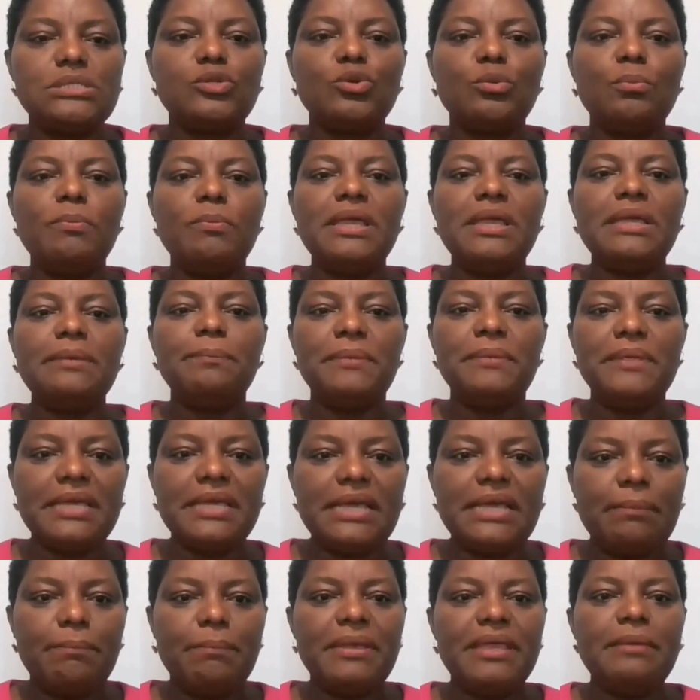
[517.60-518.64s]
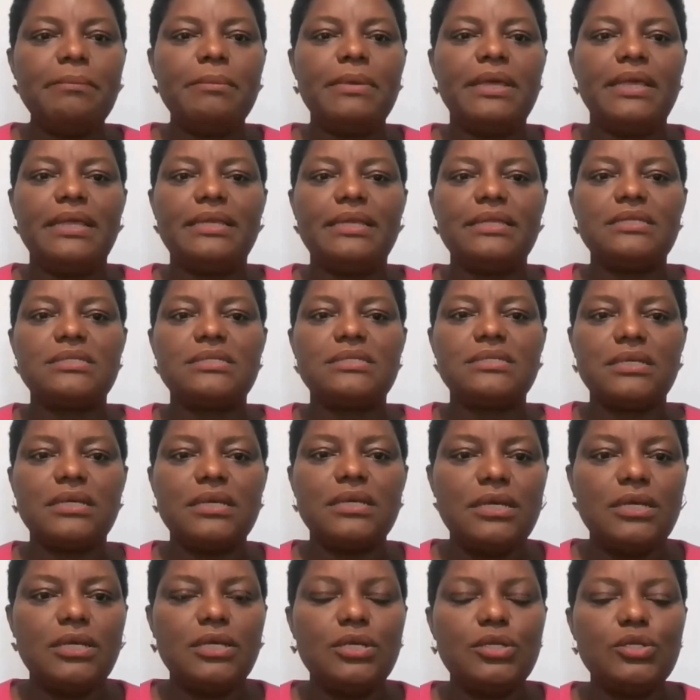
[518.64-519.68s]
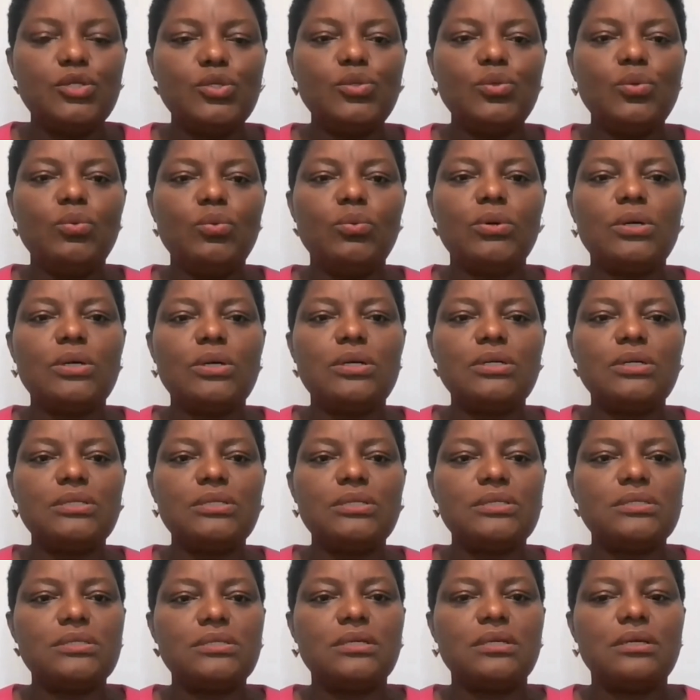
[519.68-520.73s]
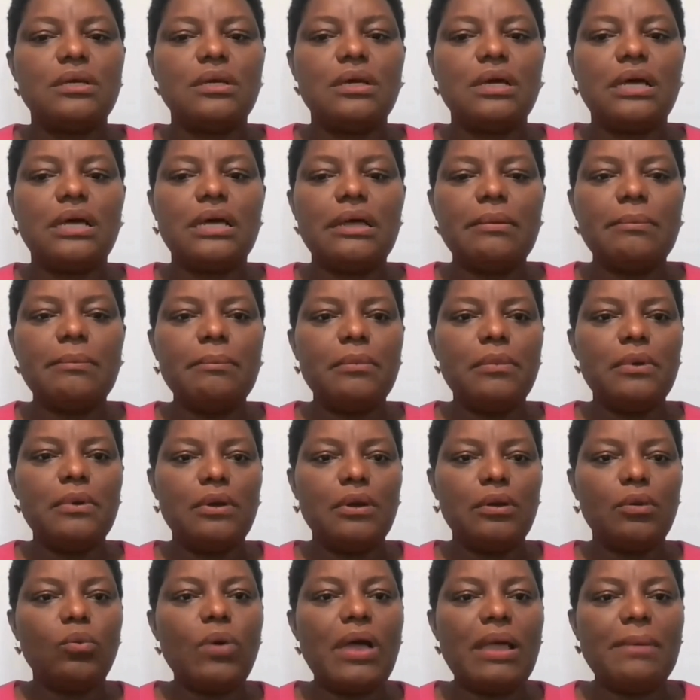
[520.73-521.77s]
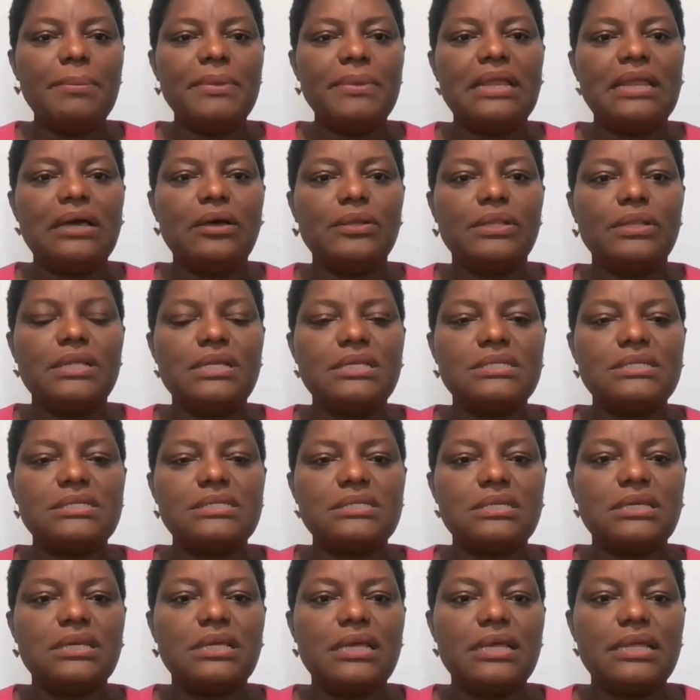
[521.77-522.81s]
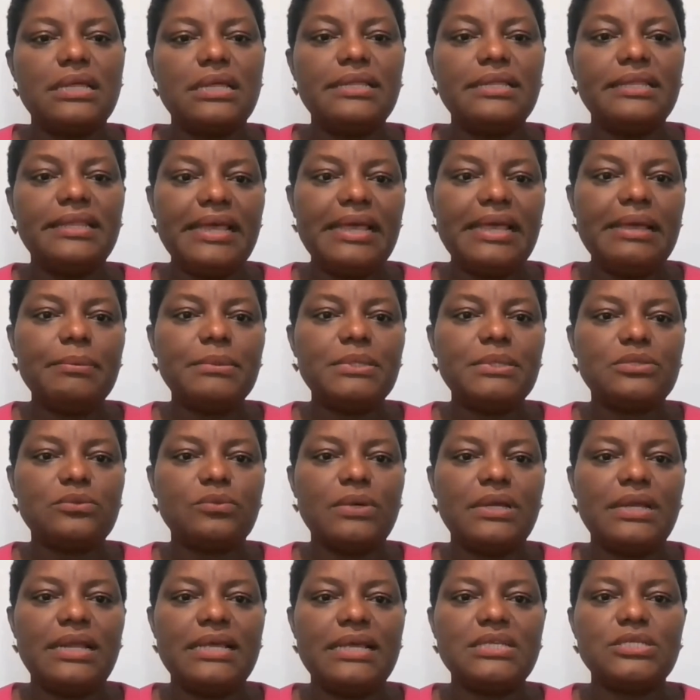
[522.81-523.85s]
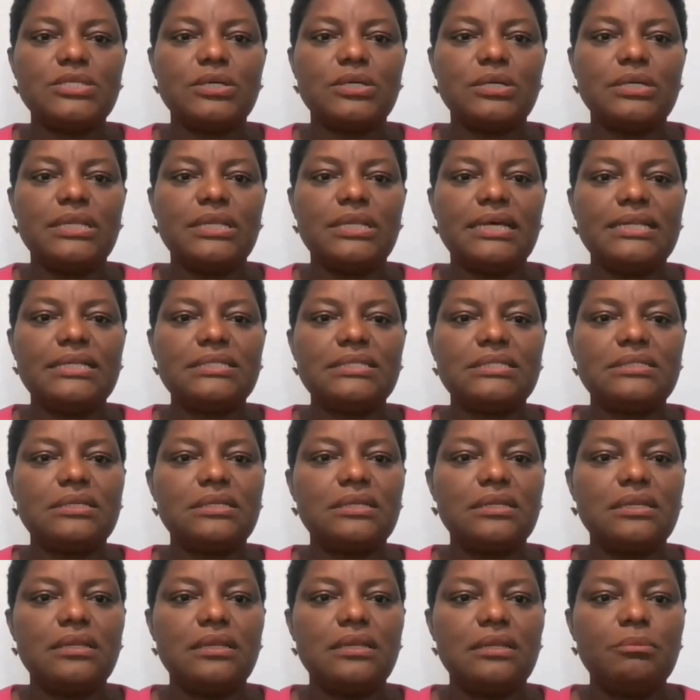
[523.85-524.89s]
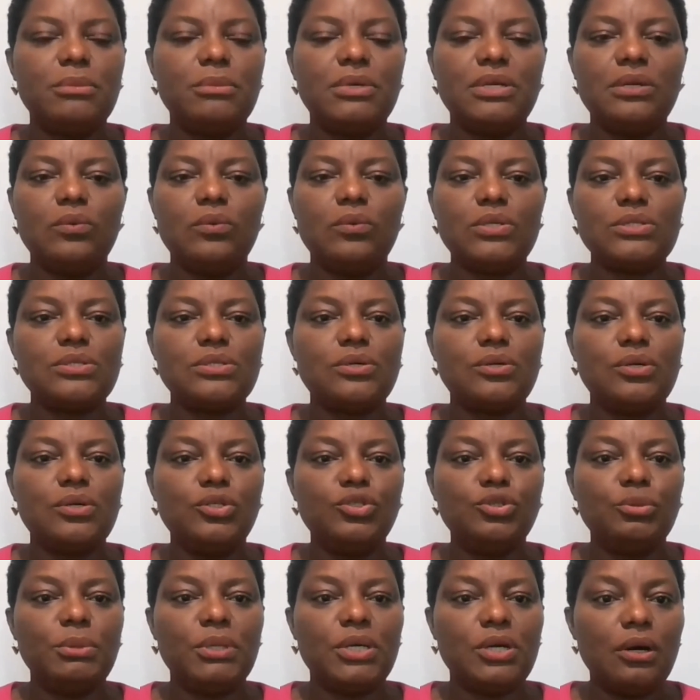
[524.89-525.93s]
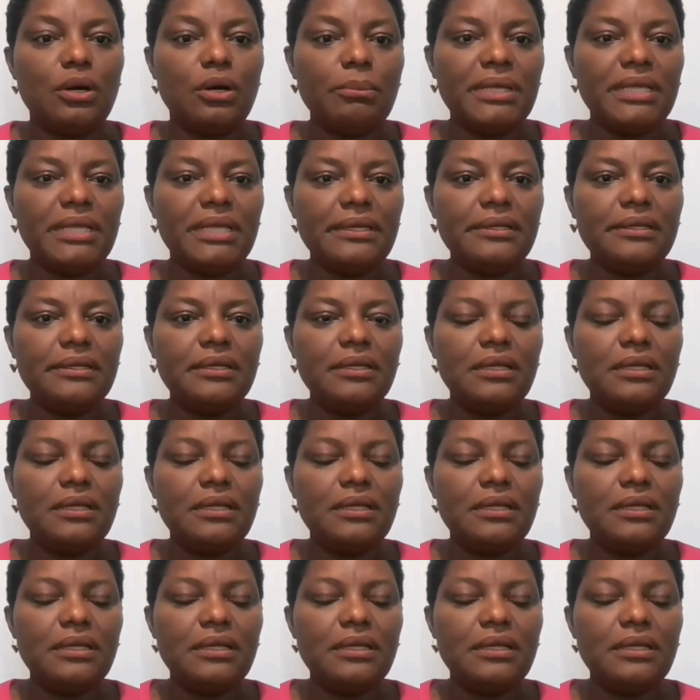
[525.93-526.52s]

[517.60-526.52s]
to make bigger payments towards wiping out this debt when I saw that the money wasn't going to be coming.